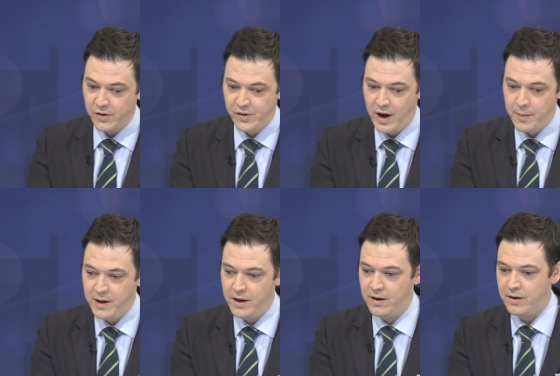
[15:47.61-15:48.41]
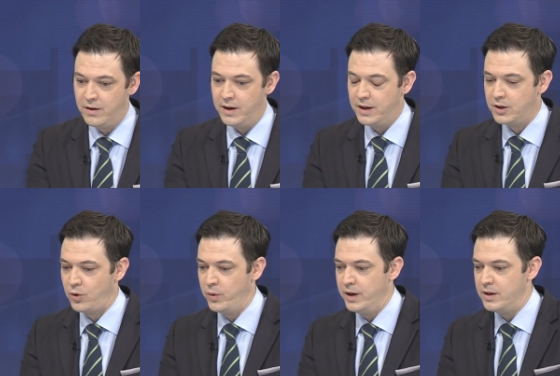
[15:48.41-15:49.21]
his time here in
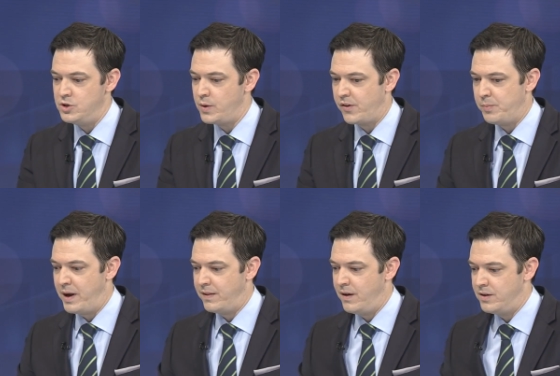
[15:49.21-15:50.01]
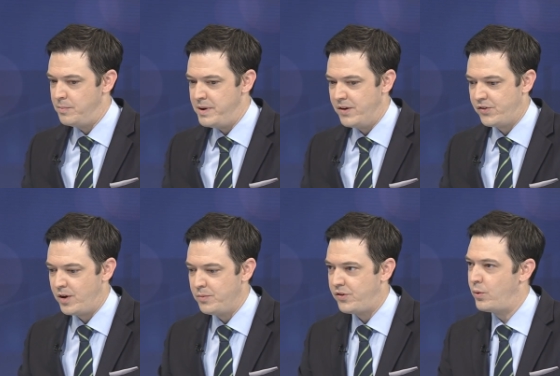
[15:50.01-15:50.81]
Korea, do you expect there to be
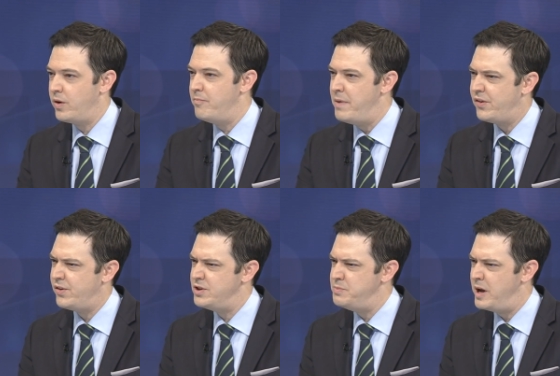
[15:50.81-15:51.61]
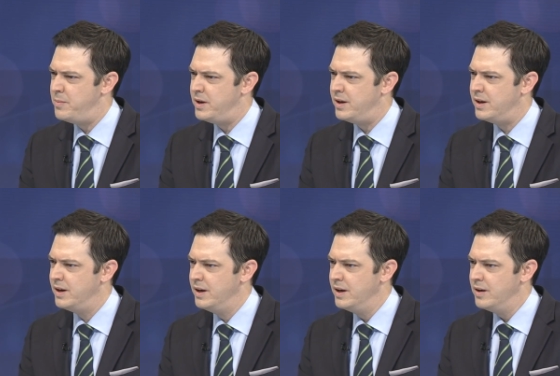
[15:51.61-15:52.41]
some sort of message maybe
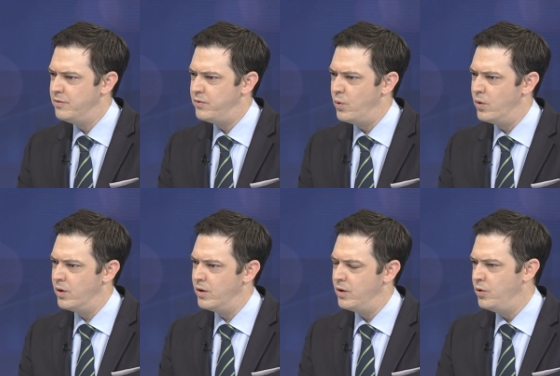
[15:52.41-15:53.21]
for